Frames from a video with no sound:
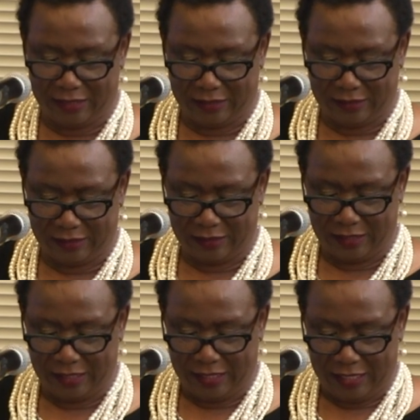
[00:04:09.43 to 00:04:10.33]
Uh,
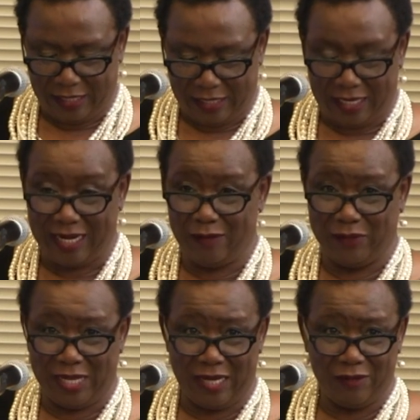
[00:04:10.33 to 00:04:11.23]
and I have
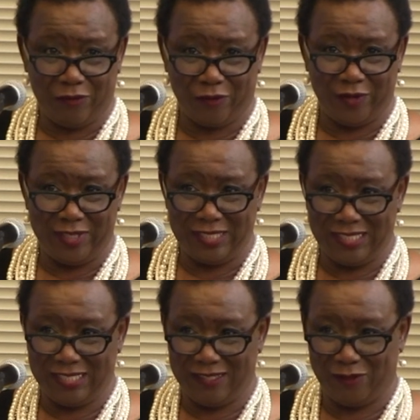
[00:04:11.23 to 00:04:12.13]
a lot of
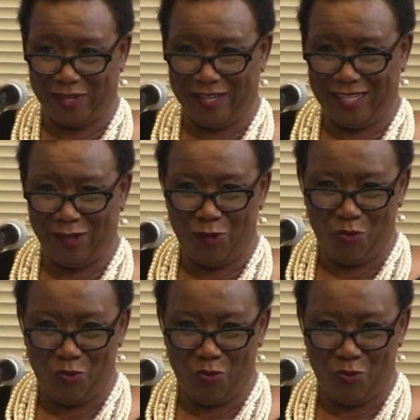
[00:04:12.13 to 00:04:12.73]
friends, right?